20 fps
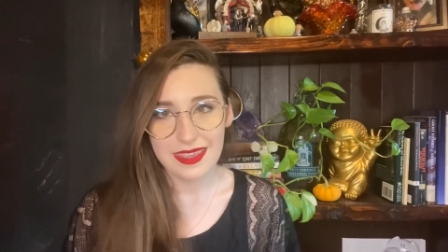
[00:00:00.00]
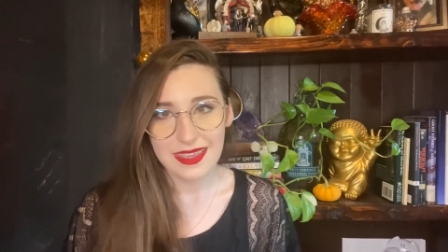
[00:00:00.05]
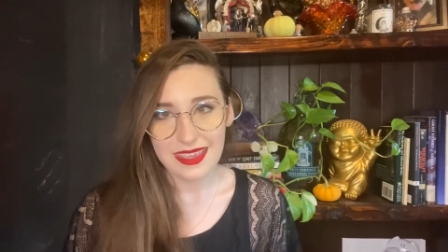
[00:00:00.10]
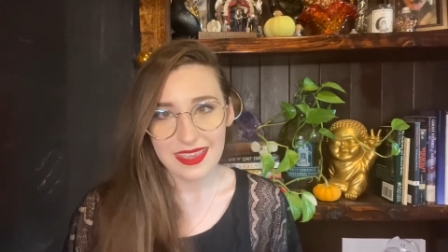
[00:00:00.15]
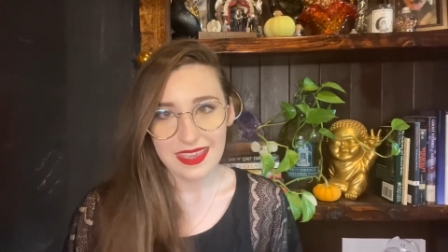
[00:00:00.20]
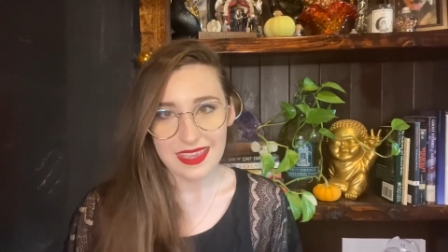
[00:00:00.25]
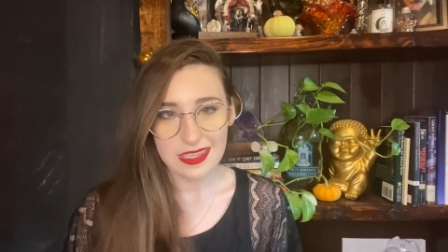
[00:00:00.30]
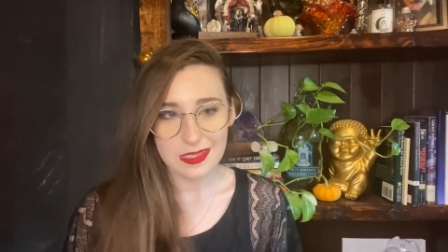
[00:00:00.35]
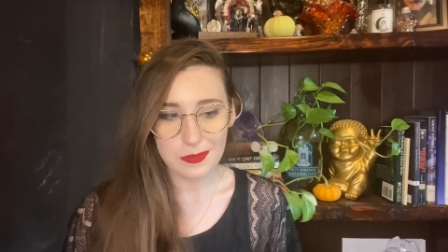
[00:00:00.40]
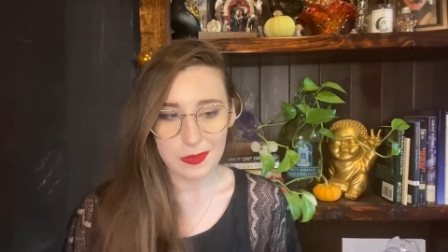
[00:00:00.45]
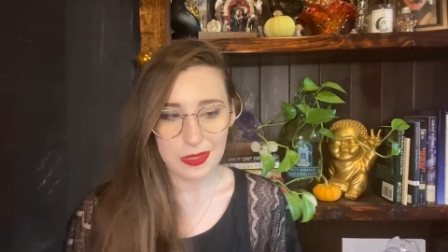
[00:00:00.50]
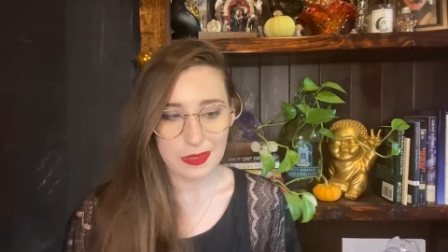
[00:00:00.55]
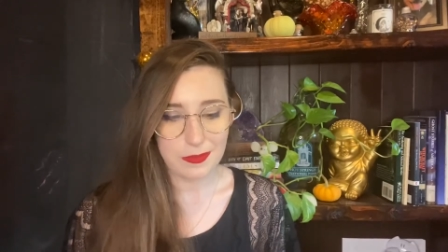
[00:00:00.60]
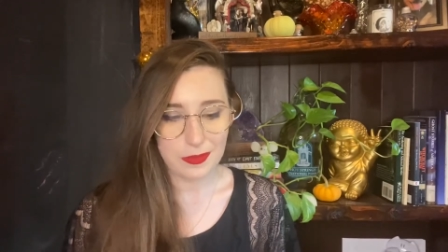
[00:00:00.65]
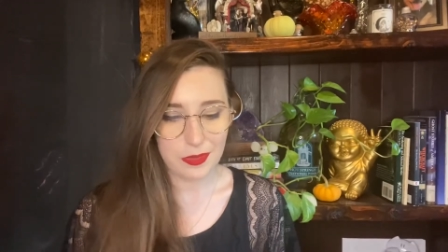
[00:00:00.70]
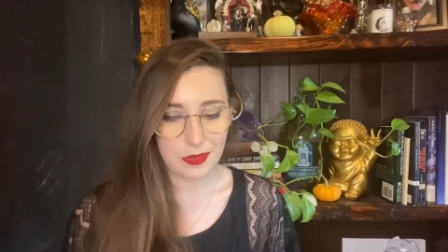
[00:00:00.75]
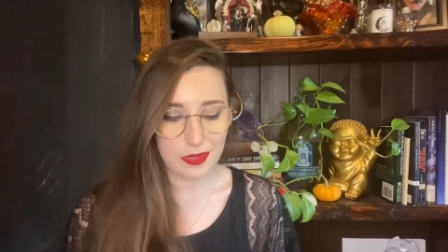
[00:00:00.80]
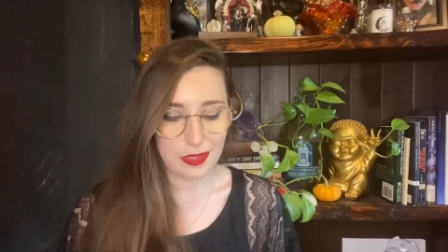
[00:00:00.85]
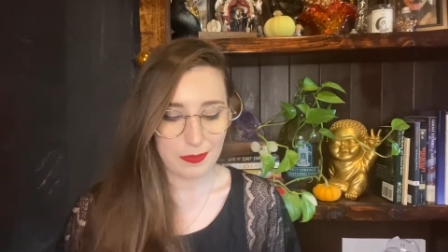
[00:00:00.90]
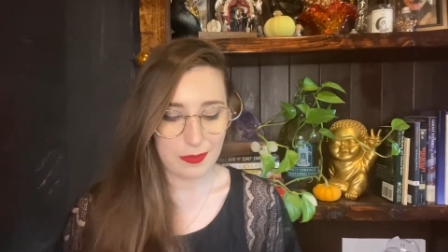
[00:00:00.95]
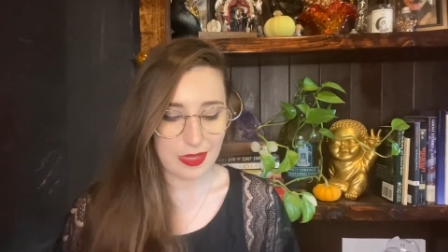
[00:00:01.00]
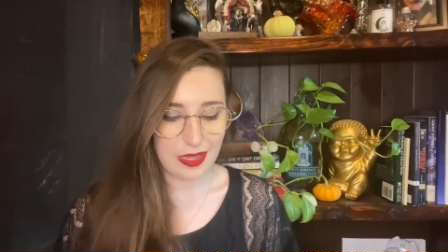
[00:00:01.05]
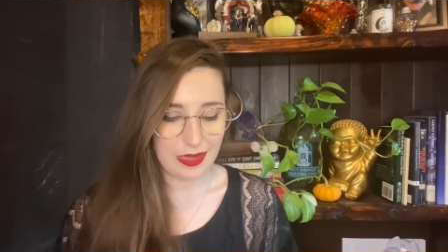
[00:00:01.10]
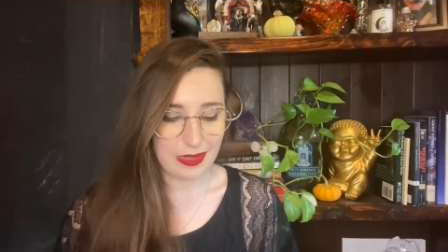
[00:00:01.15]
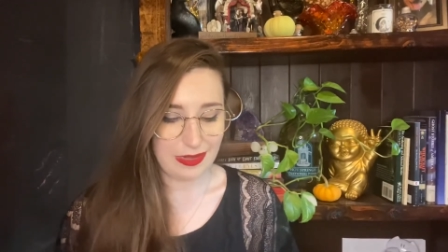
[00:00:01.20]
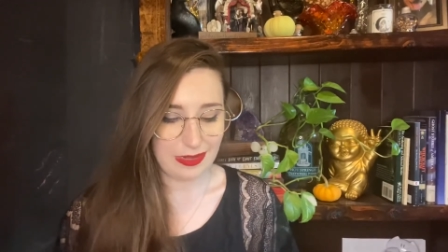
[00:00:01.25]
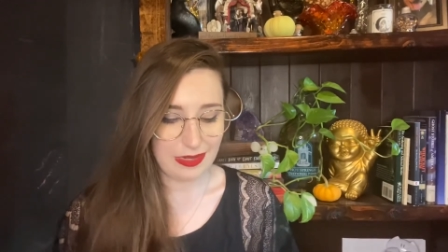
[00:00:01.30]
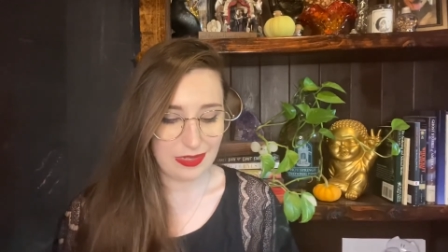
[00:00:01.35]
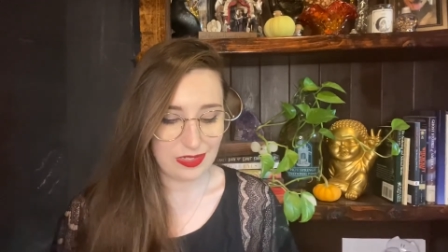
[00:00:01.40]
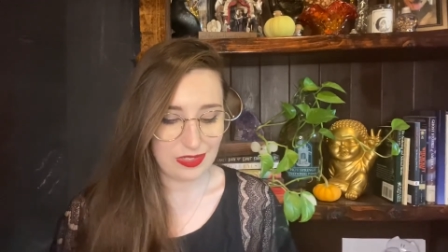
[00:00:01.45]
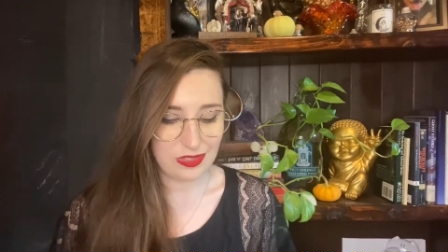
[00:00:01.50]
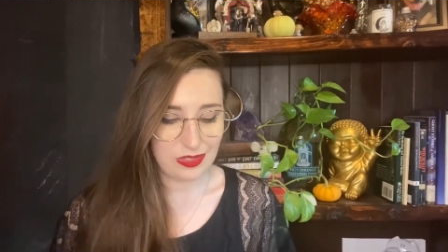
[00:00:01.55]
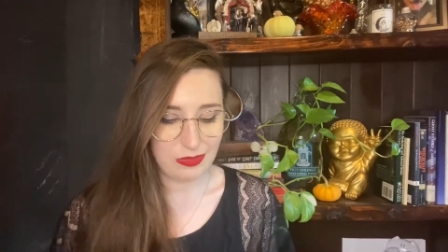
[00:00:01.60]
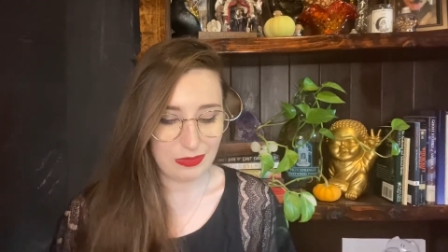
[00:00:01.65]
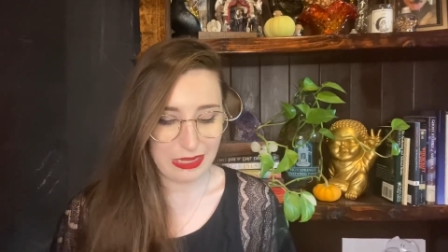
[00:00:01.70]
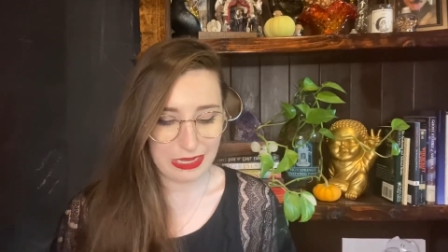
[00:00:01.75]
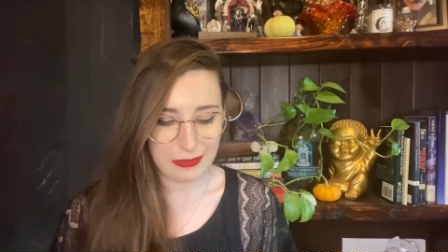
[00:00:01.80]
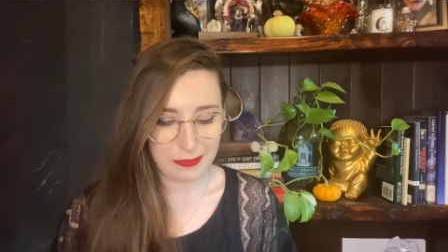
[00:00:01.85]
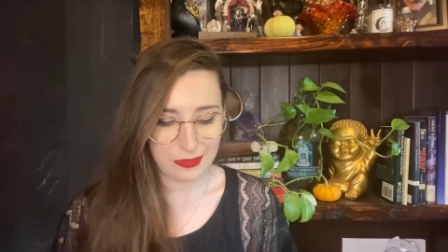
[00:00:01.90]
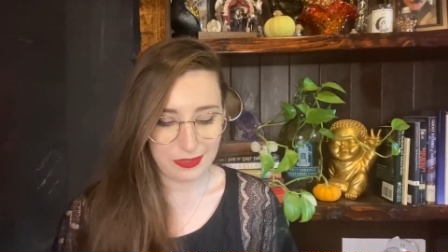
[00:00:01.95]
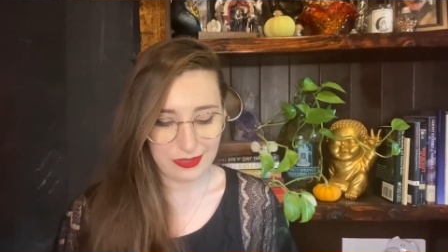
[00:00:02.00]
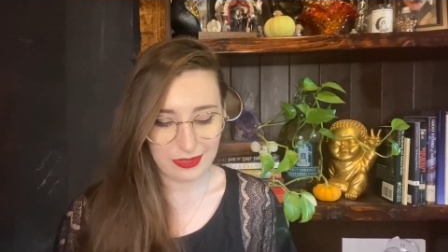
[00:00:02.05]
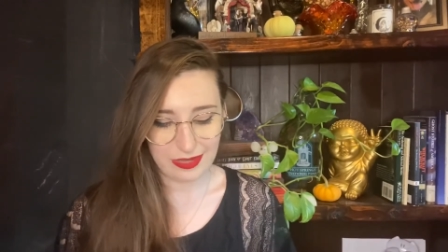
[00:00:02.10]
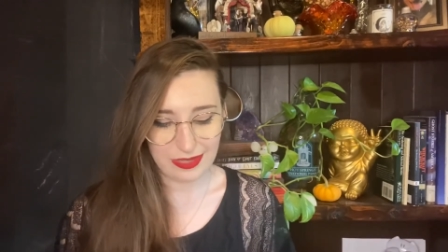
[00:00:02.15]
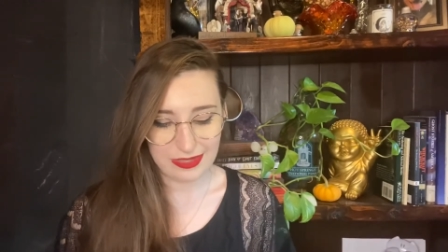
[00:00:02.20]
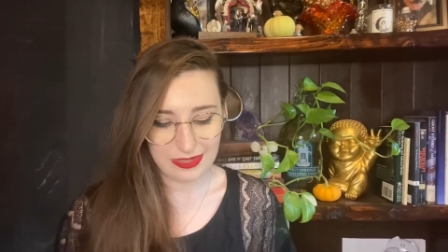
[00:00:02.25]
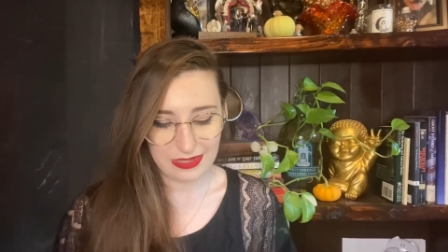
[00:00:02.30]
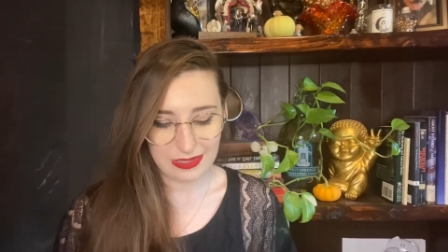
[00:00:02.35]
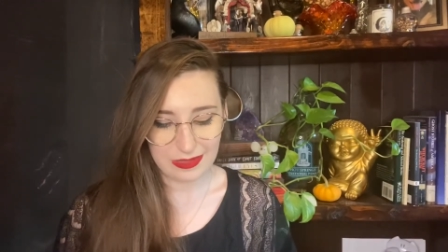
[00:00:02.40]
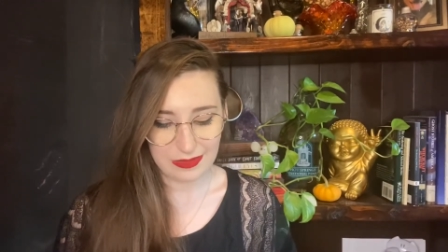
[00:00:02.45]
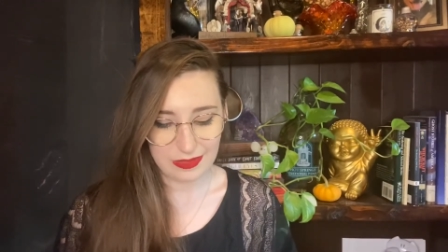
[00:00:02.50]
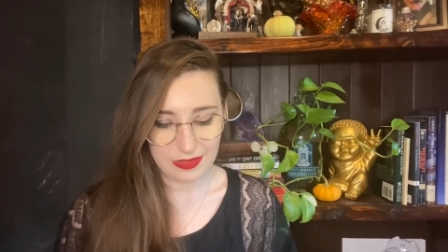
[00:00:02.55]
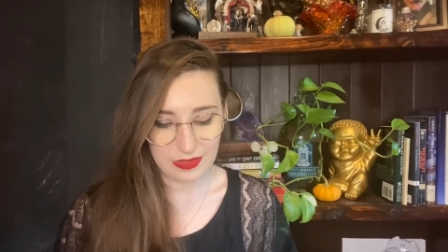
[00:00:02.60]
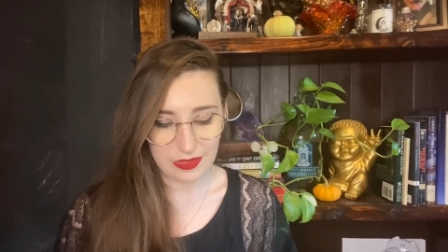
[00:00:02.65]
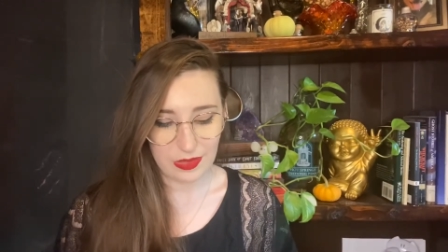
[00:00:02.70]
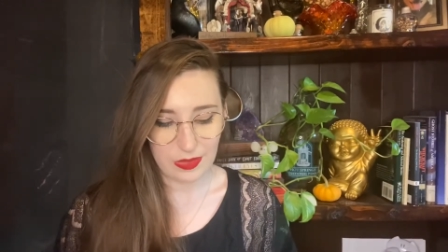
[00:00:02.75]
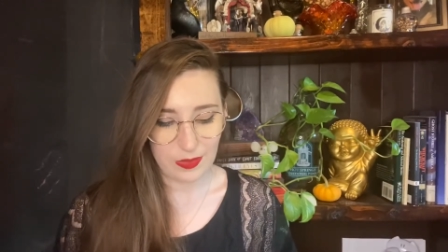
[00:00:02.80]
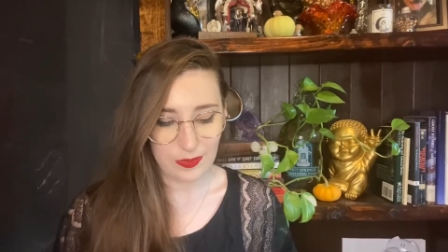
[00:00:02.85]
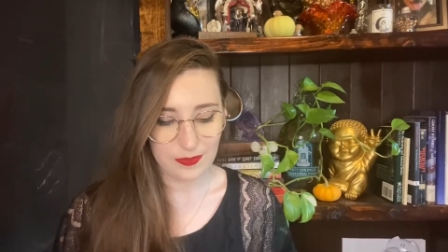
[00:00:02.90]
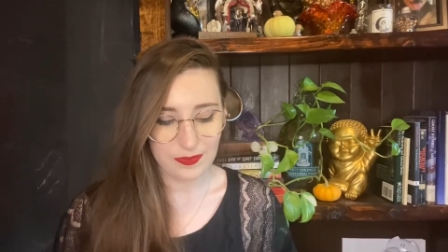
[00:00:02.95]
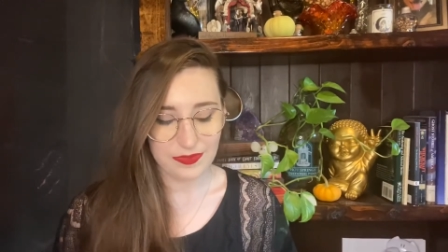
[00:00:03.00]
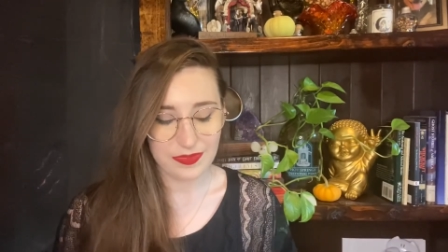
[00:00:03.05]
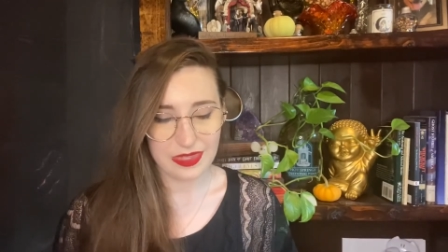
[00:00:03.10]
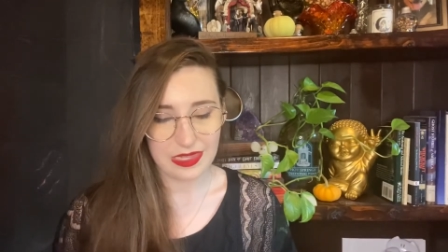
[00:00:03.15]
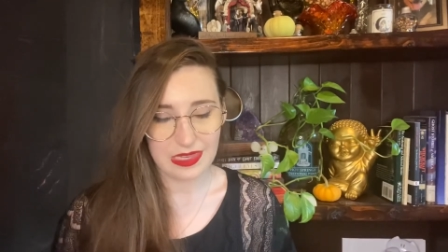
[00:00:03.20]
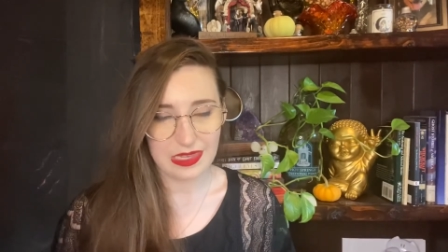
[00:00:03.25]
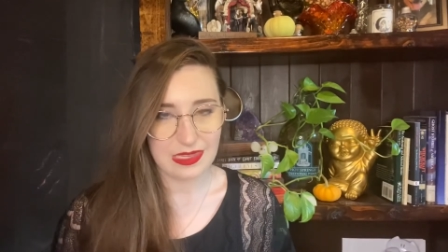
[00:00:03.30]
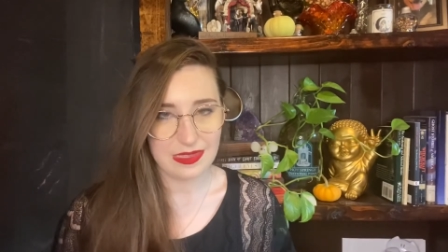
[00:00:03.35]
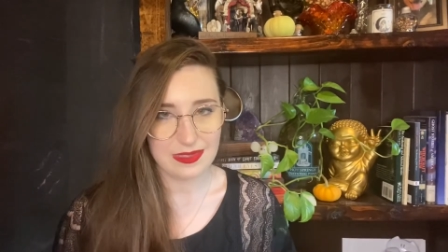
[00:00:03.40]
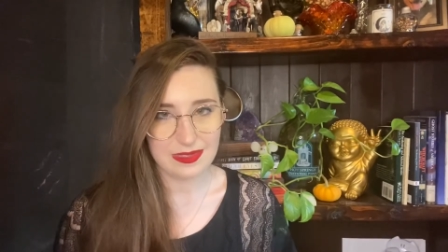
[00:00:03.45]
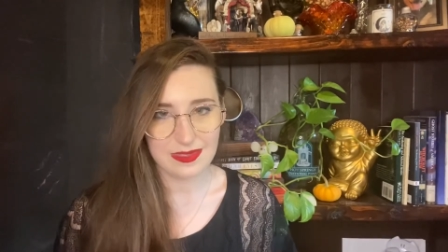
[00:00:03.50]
He's playing Pokemon and I just do Animal Crossing, so, and he's